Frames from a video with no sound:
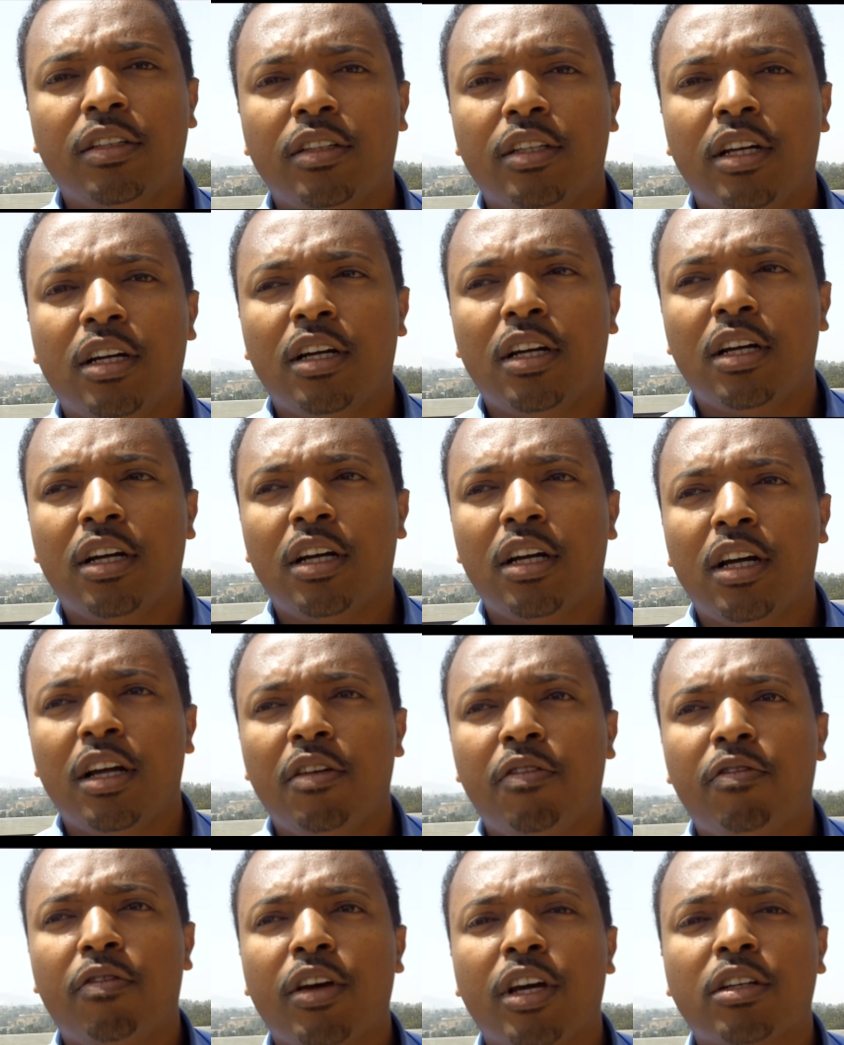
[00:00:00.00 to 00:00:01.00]
the
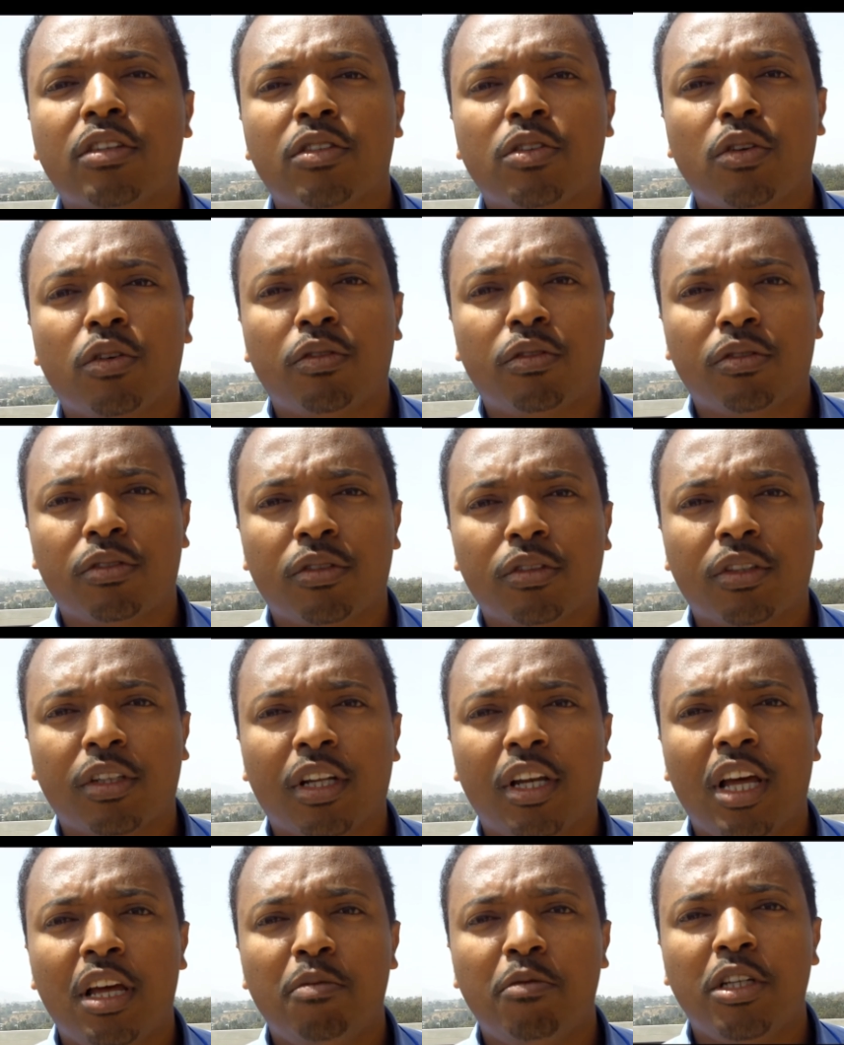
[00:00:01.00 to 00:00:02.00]
effects of
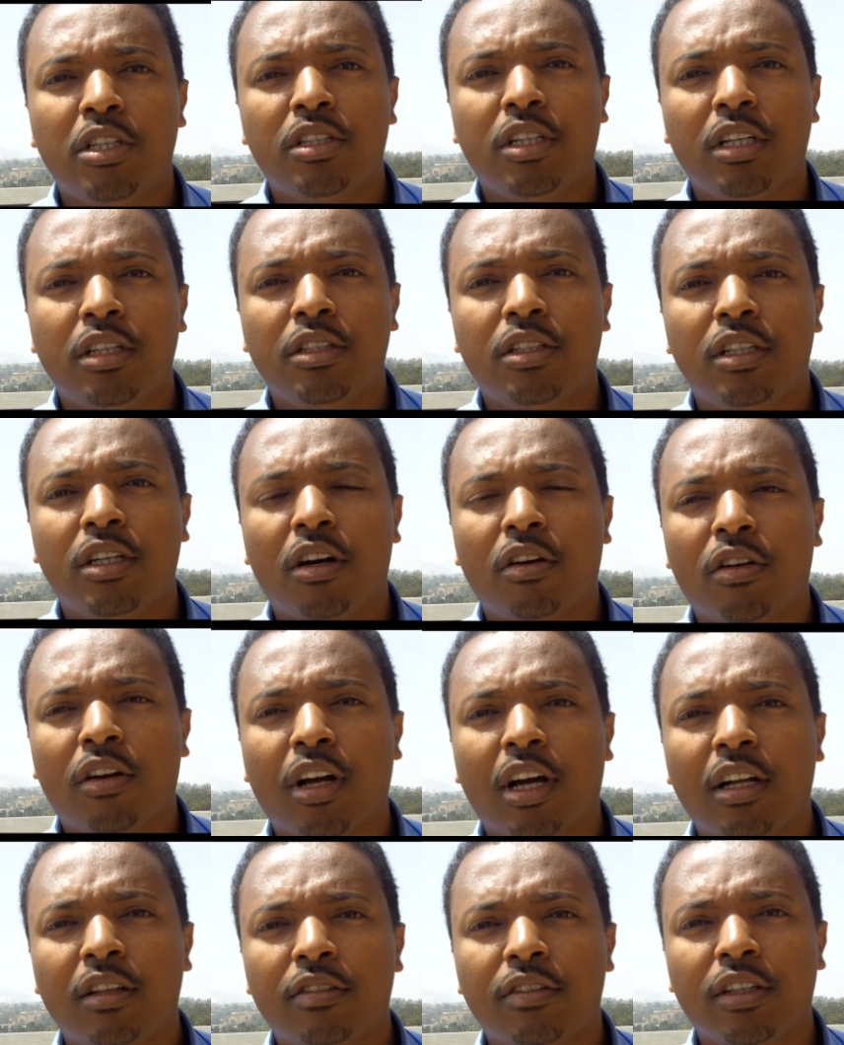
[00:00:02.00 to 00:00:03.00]
climate change in our
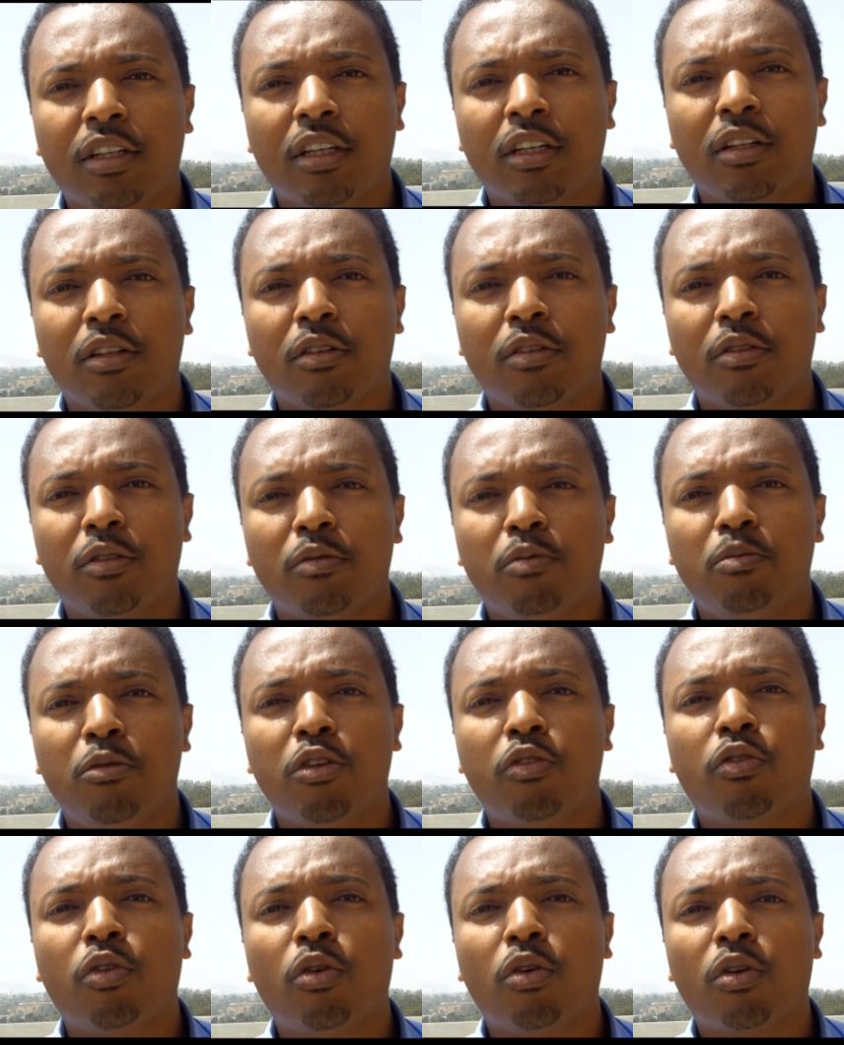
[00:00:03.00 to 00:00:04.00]
country
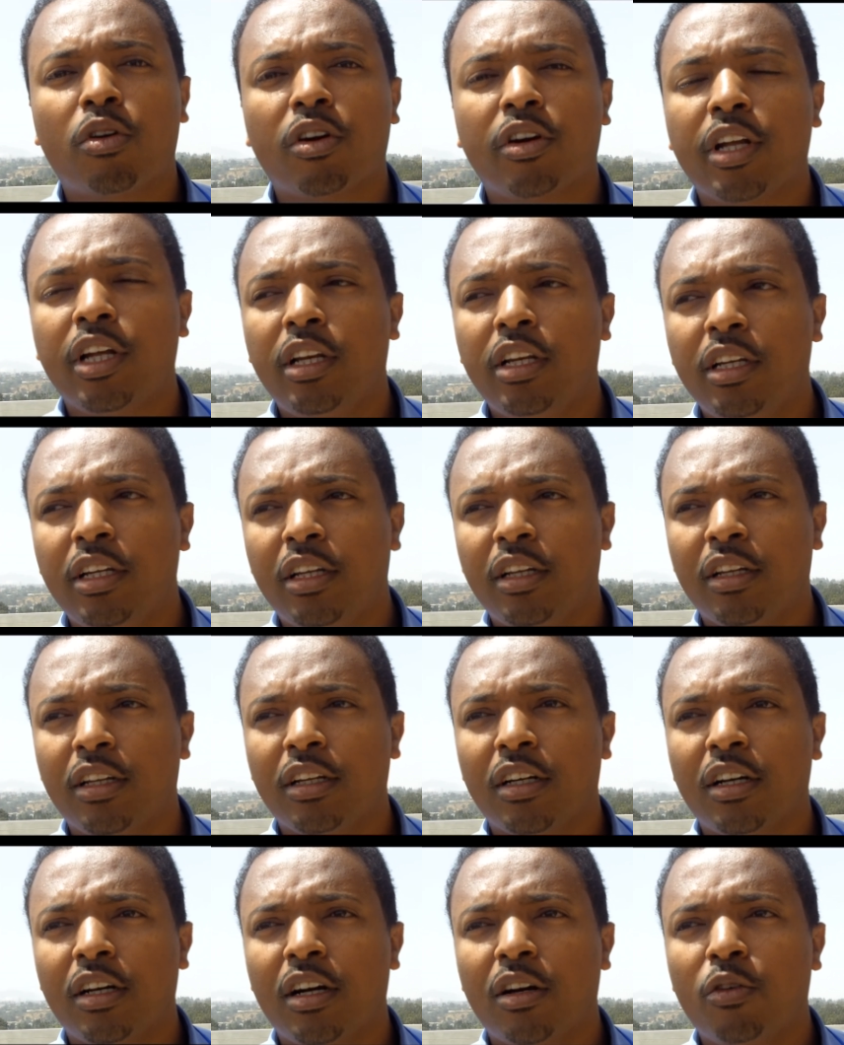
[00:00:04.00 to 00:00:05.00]
before really
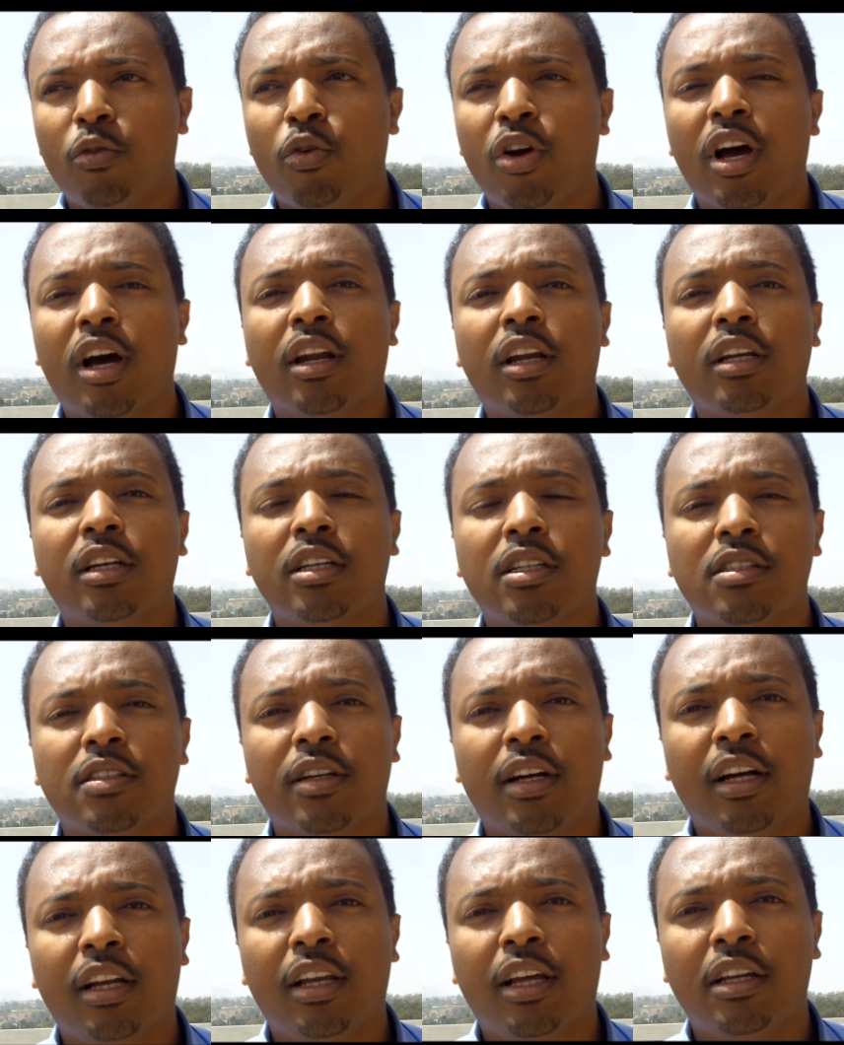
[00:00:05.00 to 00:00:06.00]
we are
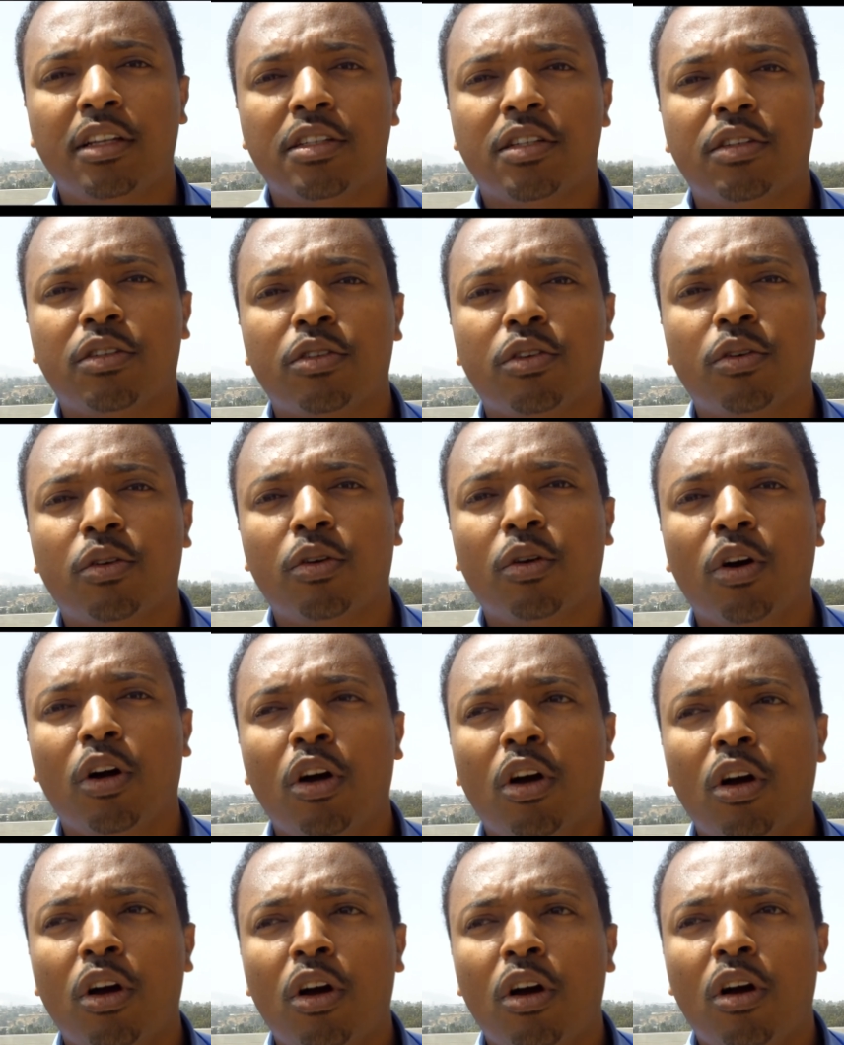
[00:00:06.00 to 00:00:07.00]
industrialized. So
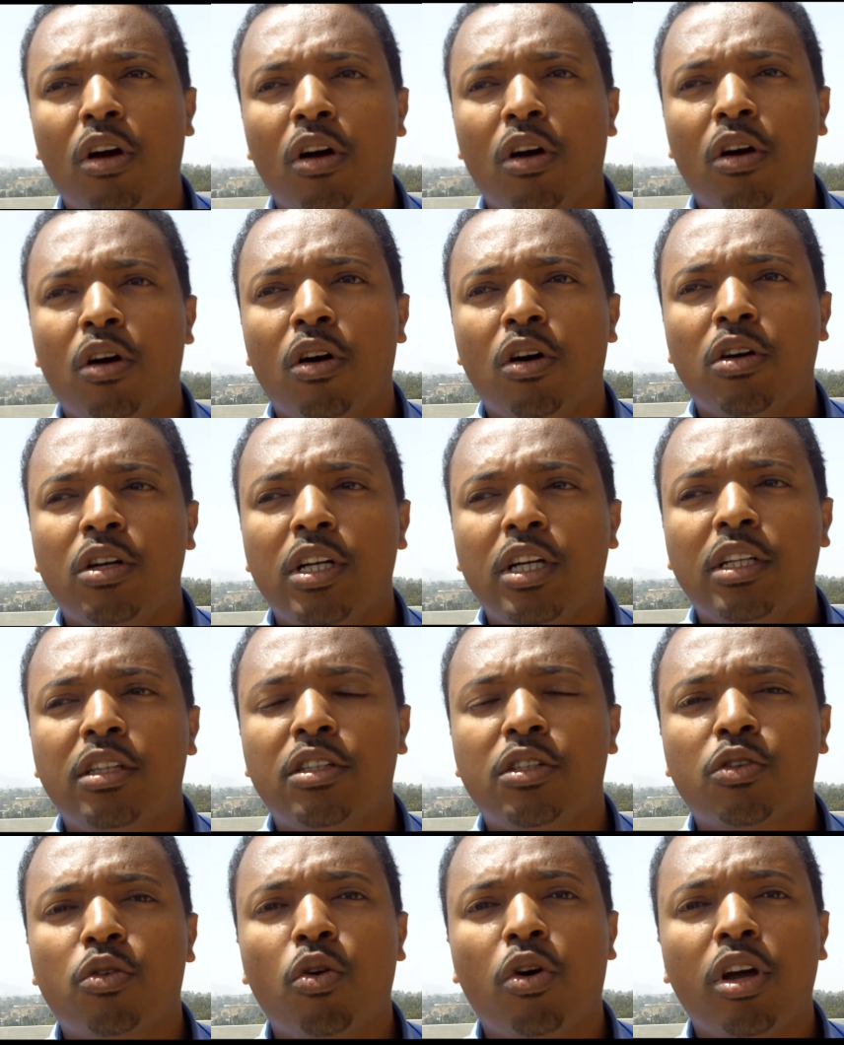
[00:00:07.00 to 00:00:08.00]

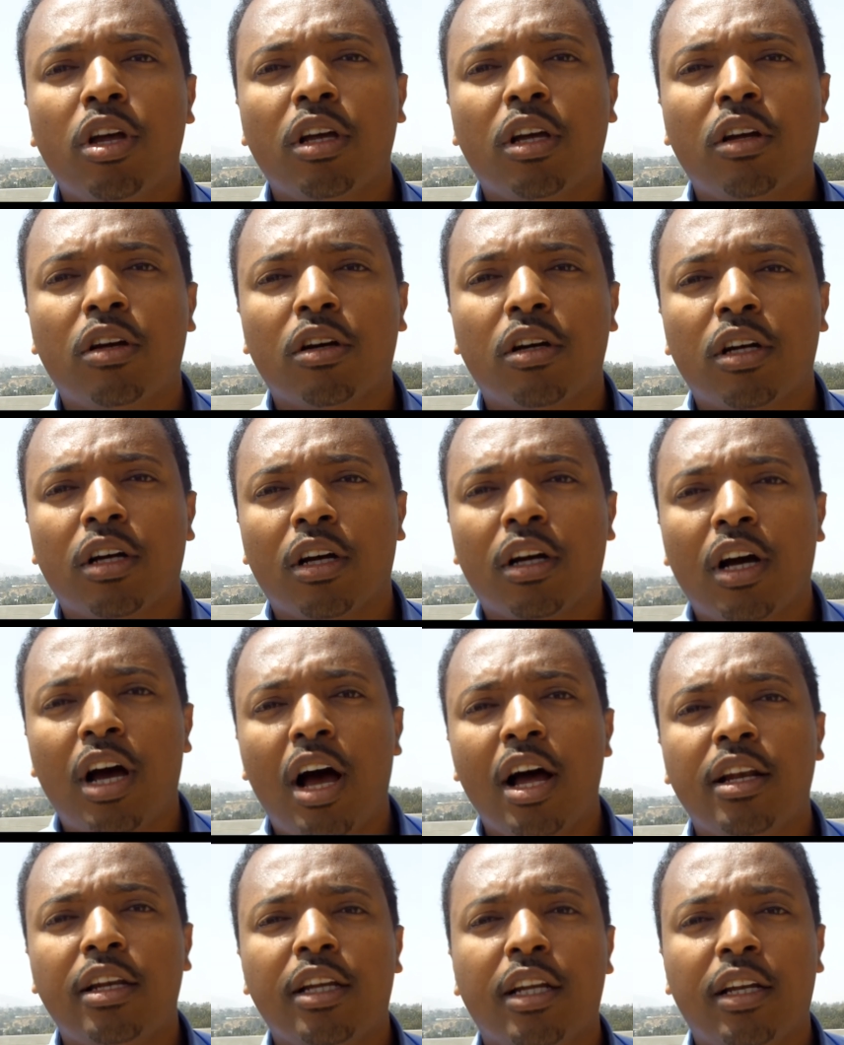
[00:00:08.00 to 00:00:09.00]
it's going
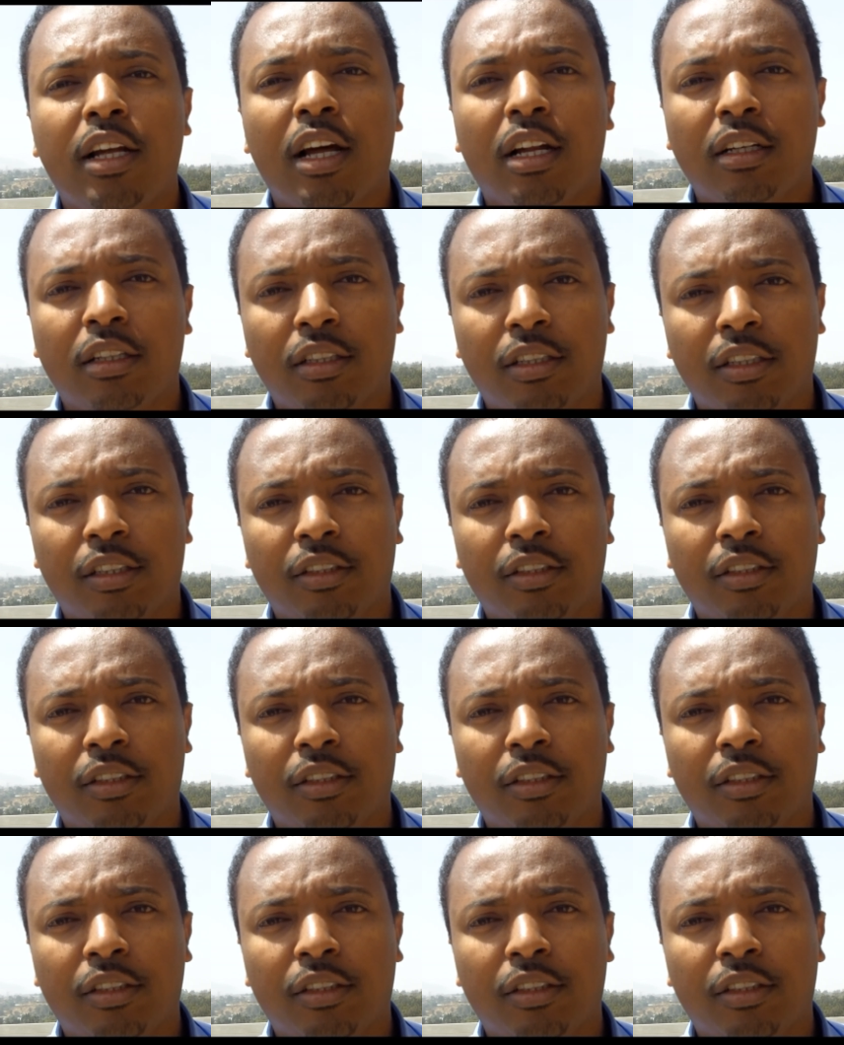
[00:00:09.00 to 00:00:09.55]
hand in hand.